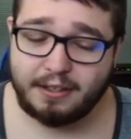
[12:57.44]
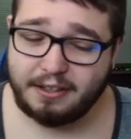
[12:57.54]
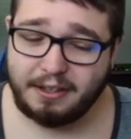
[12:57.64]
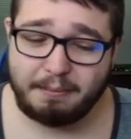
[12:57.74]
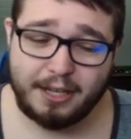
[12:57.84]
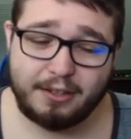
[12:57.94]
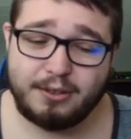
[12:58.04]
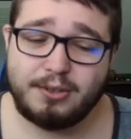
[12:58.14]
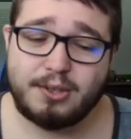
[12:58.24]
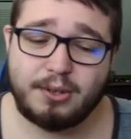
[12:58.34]
They might
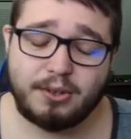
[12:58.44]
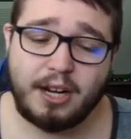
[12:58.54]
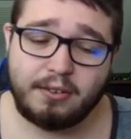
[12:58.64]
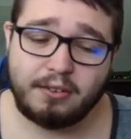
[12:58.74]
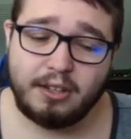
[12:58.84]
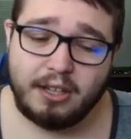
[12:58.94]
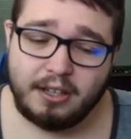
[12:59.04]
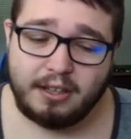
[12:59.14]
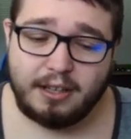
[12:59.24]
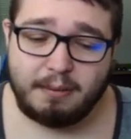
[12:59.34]
lose their account.
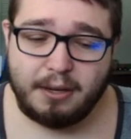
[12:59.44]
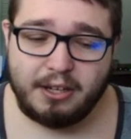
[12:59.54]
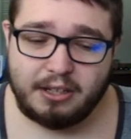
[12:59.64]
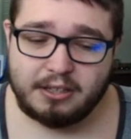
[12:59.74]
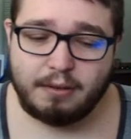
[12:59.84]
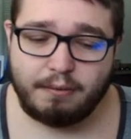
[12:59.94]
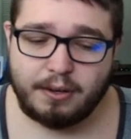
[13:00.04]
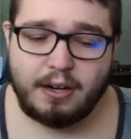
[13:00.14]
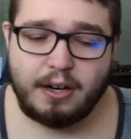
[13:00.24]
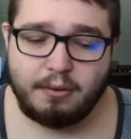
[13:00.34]
They may need to
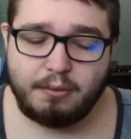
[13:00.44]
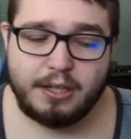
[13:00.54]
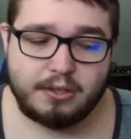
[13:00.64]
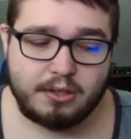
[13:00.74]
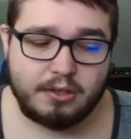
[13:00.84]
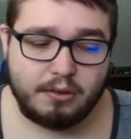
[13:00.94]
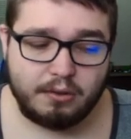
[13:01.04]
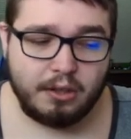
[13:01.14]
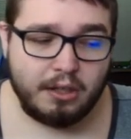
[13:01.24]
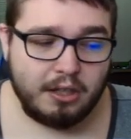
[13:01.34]
figure out ways
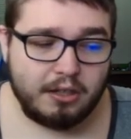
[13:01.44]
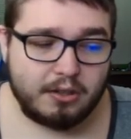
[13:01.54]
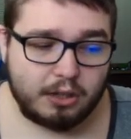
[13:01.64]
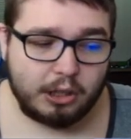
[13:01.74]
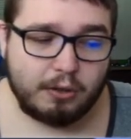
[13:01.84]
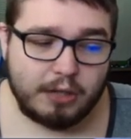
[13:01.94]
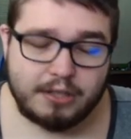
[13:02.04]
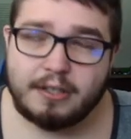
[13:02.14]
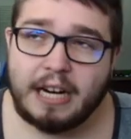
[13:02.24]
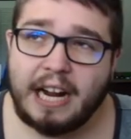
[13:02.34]
to slow
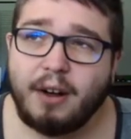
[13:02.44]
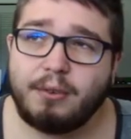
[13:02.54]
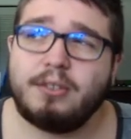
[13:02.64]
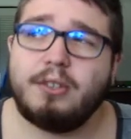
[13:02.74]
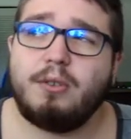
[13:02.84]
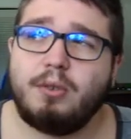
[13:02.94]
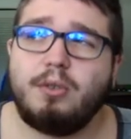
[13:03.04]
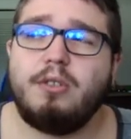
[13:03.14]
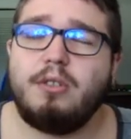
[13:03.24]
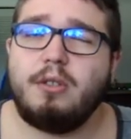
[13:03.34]
us down,
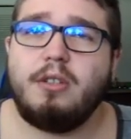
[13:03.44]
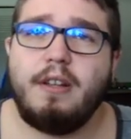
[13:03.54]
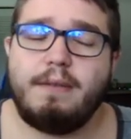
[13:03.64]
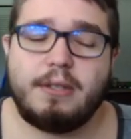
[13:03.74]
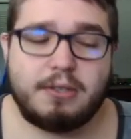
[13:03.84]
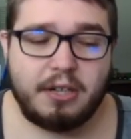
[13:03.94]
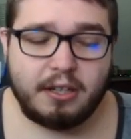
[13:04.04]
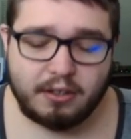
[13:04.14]
or if it's done